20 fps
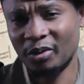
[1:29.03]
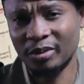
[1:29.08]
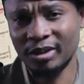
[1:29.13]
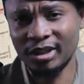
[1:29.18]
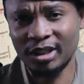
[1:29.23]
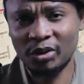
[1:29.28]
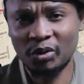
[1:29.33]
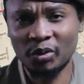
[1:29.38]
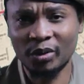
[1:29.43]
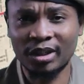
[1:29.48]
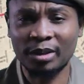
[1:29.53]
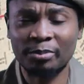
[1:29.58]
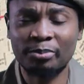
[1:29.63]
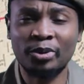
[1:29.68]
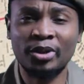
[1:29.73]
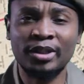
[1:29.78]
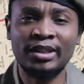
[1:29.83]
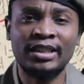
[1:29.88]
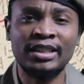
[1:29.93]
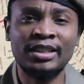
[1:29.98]
Need to
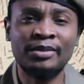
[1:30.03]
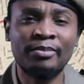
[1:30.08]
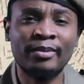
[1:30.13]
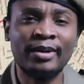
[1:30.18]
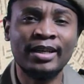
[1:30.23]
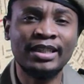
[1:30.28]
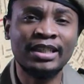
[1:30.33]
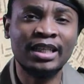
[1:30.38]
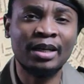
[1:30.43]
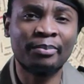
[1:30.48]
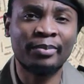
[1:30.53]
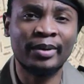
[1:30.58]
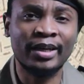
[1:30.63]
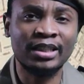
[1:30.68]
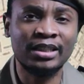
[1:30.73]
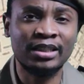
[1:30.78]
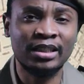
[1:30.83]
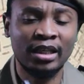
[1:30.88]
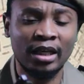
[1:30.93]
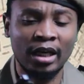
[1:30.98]
report this matter,
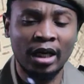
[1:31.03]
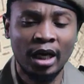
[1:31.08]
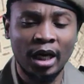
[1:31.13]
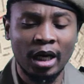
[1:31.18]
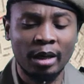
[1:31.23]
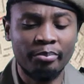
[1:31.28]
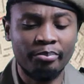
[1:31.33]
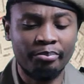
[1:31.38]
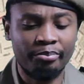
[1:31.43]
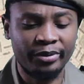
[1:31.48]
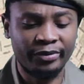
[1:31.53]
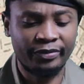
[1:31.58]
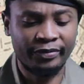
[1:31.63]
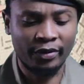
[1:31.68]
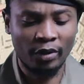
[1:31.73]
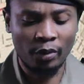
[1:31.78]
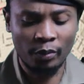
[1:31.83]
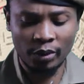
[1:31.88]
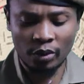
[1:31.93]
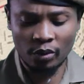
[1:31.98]
but
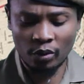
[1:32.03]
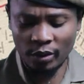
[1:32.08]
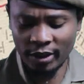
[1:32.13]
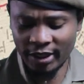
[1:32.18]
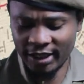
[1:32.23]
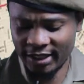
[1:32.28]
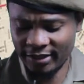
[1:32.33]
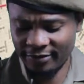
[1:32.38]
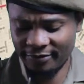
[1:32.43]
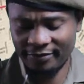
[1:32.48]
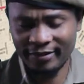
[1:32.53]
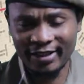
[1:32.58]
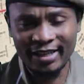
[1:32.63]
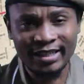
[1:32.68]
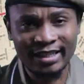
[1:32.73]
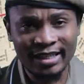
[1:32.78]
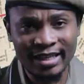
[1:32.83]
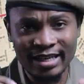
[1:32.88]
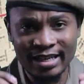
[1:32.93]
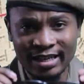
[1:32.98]
before we go any
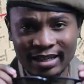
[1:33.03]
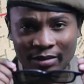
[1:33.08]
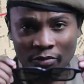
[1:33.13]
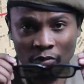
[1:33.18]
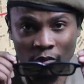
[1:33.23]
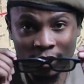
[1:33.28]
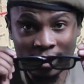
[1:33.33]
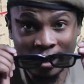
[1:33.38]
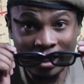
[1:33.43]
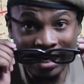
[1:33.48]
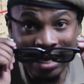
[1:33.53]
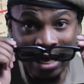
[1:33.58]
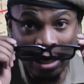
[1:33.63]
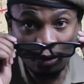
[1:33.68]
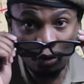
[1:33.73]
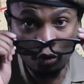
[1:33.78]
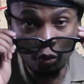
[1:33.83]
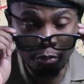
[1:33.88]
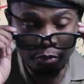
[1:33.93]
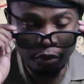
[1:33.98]
further, would
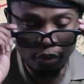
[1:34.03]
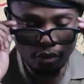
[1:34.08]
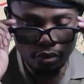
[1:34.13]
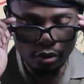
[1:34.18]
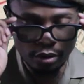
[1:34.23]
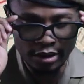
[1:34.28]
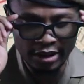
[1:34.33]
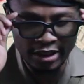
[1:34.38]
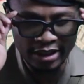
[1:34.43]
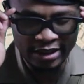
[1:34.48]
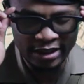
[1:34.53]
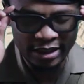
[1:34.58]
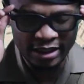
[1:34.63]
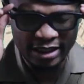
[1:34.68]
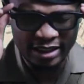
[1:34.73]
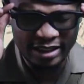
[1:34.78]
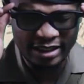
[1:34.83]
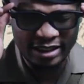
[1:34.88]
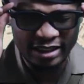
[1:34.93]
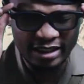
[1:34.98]
like to put on the
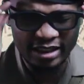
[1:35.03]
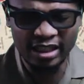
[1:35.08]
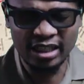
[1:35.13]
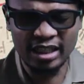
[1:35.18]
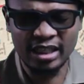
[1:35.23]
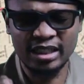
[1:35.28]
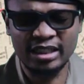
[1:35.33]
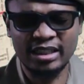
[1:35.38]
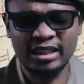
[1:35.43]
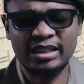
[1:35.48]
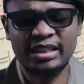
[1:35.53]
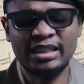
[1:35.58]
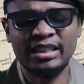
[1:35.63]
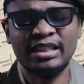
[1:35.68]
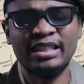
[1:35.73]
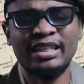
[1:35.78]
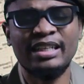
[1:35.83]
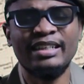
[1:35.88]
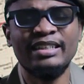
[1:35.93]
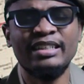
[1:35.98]

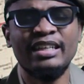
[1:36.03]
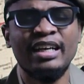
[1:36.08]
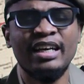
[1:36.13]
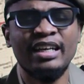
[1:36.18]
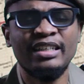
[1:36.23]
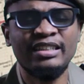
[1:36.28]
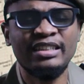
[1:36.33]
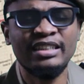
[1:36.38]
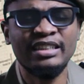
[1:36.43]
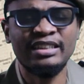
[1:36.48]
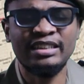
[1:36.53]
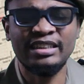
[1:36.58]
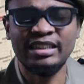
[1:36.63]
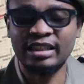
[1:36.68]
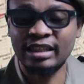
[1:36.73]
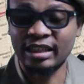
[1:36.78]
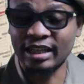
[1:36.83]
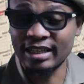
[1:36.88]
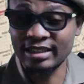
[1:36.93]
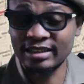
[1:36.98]
3D
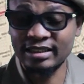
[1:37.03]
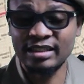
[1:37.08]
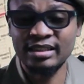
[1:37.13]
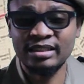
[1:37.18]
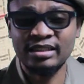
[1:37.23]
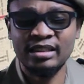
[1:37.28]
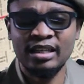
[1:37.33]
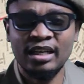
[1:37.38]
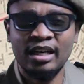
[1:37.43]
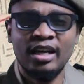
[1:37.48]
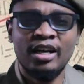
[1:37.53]
glasses